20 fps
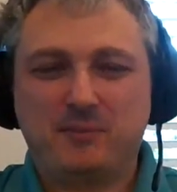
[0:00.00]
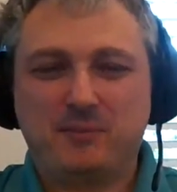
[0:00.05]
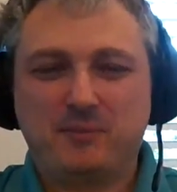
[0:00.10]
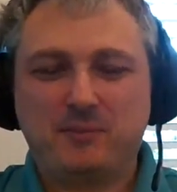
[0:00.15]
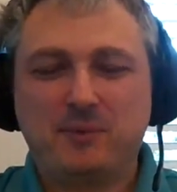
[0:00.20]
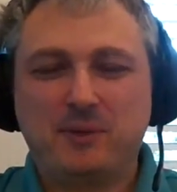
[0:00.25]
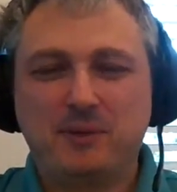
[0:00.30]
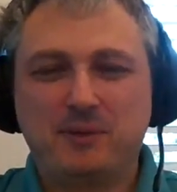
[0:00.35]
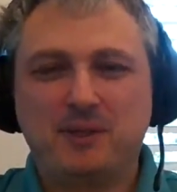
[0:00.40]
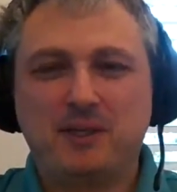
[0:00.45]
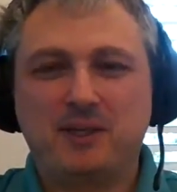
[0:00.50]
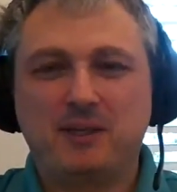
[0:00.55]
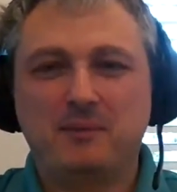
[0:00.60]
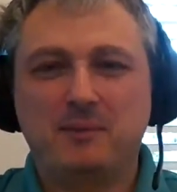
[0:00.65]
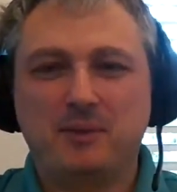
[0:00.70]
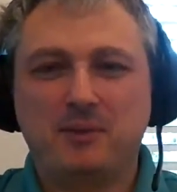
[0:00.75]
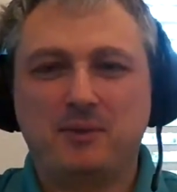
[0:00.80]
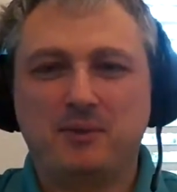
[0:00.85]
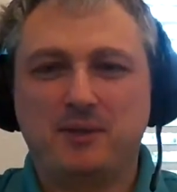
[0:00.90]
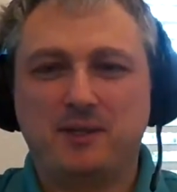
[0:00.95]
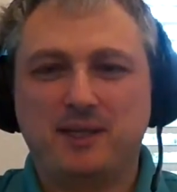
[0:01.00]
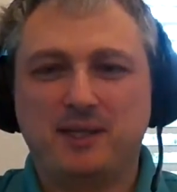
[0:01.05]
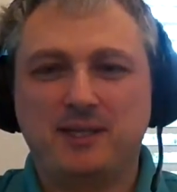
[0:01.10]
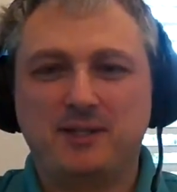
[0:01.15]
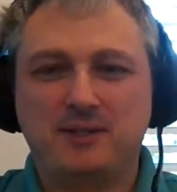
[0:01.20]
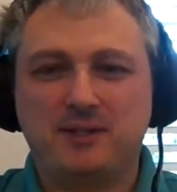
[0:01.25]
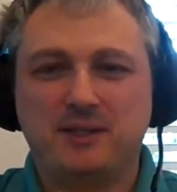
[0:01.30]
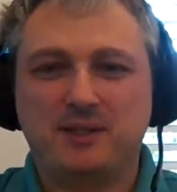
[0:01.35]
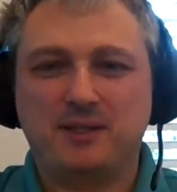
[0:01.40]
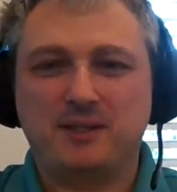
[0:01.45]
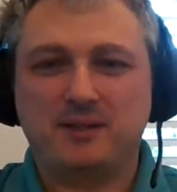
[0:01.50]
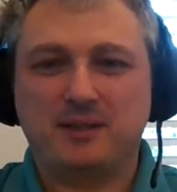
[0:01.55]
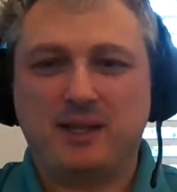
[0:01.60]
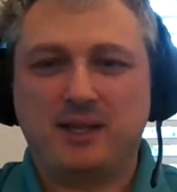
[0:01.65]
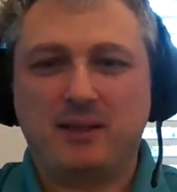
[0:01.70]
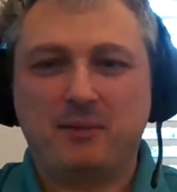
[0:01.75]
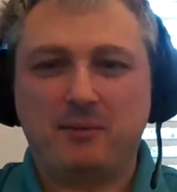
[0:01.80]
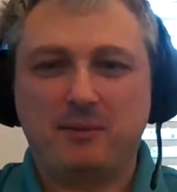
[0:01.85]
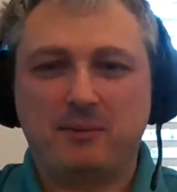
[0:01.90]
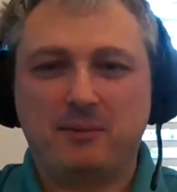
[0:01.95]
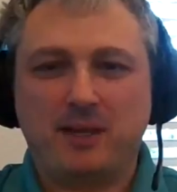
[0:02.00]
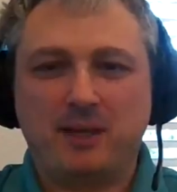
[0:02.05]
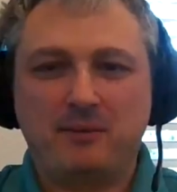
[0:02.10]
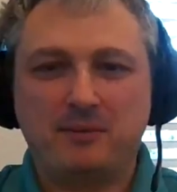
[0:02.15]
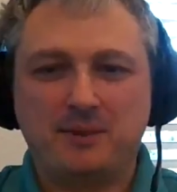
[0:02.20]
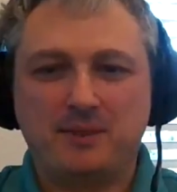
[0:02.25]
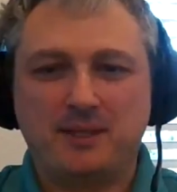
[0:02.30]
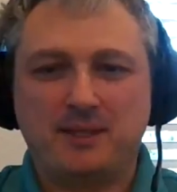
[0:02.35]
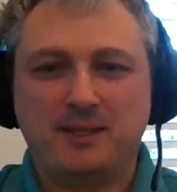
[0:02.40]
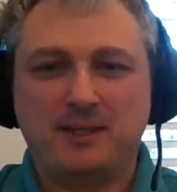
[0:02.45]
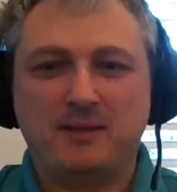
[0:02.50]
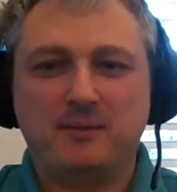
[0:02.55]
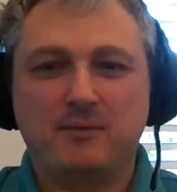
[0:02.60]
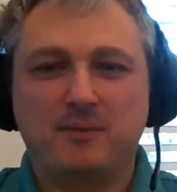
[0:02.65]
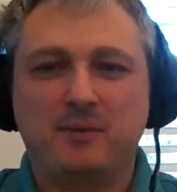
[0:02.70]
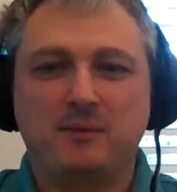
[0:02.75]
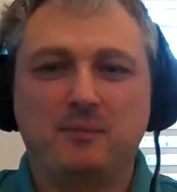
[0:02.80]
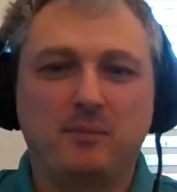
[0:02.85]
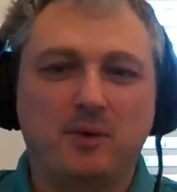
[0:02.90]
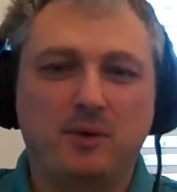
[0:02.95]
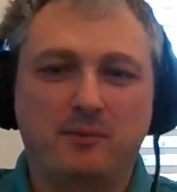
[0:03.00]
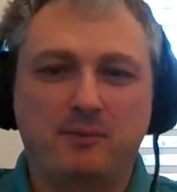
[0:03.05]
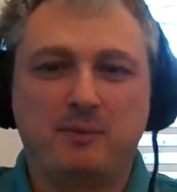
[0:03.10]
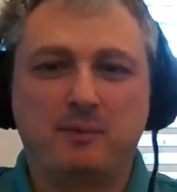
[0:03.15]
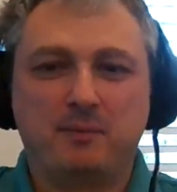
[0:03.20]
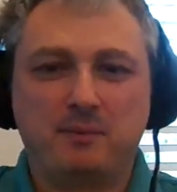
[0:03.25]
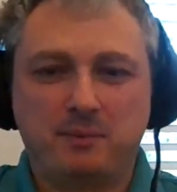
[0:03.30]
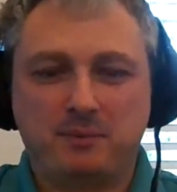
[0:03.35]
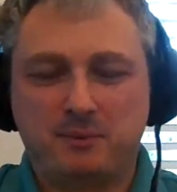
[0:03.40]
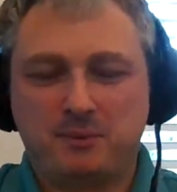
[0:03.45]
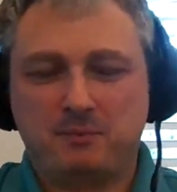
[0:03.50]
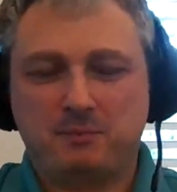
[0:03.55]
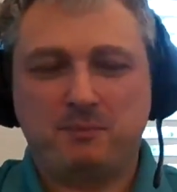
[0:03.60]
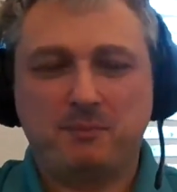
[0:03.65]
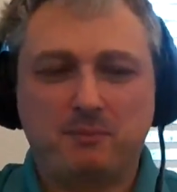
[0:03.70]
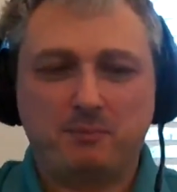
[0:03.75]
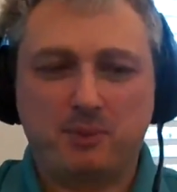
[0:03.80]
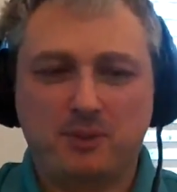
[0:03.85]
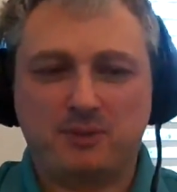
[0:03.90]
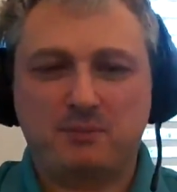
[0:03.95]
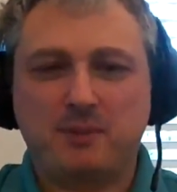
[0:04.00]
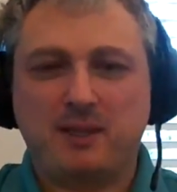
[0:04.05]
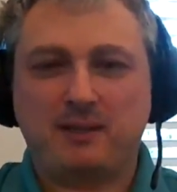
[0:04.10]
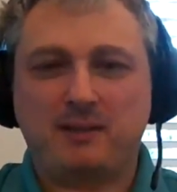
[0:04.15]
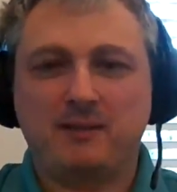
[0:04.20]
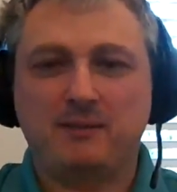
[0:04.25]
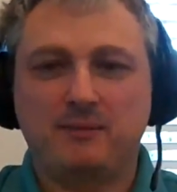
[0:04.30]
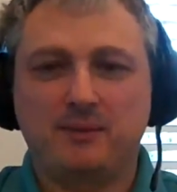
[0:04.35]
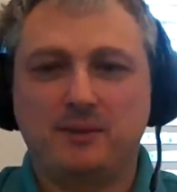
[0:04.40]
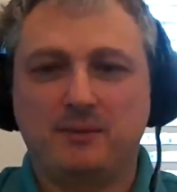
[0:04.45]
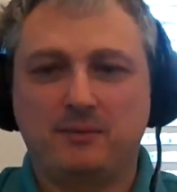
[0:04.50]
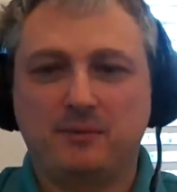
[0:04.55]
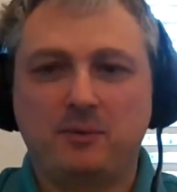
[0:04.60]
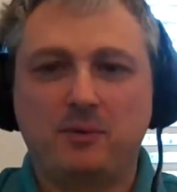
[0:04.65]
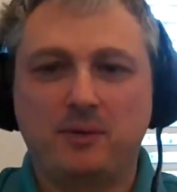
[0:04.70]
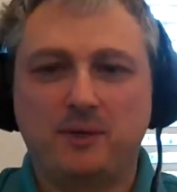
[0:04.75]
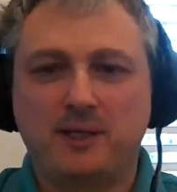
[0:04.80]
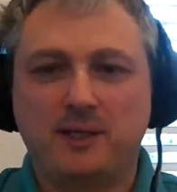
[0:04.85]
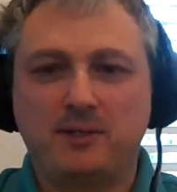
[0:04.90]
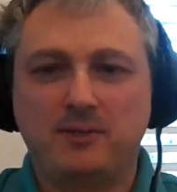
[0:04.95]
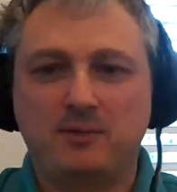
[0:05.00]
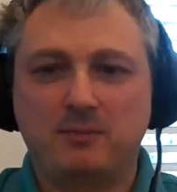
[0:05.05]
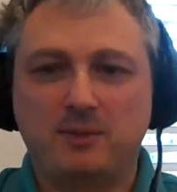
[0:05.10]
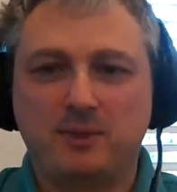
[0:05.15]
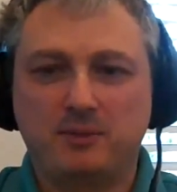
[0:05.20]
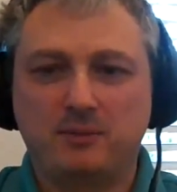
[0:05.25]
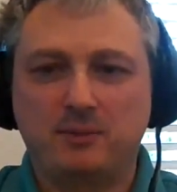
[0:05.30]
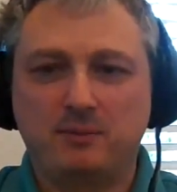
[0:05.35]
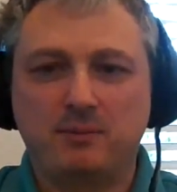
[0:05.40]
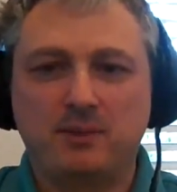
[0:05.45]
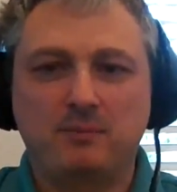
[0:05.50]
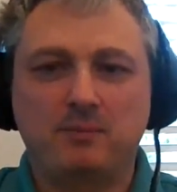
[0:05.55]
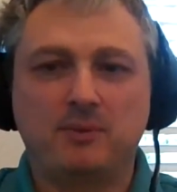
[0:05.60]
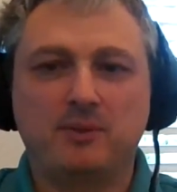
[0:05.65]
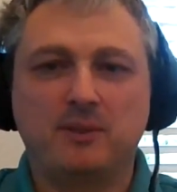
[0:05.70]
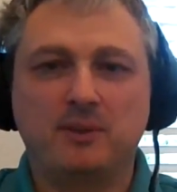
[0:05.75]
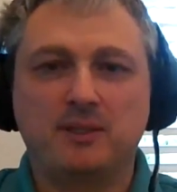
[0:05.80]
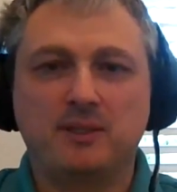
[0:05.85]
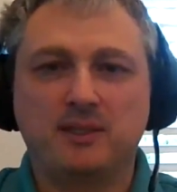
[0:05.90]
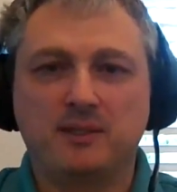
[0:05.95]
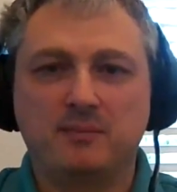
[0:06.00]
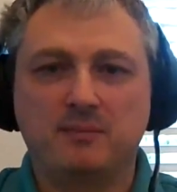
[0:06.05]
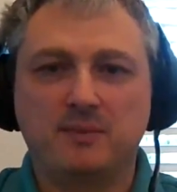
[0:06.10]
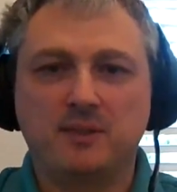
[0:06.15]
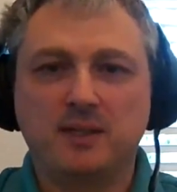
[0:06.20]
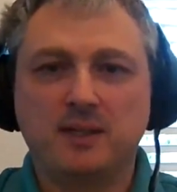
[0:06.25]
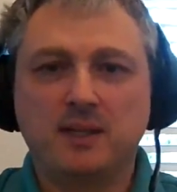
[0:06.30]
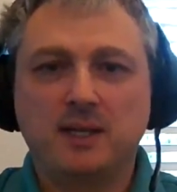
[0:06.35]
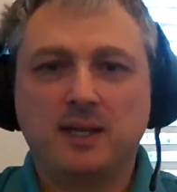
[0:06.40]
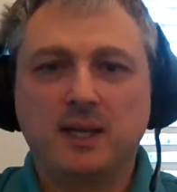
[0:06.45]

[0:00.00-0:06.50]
When I'm talking about coordination, I was thinking of it more from a perspective of coordination between people and teams.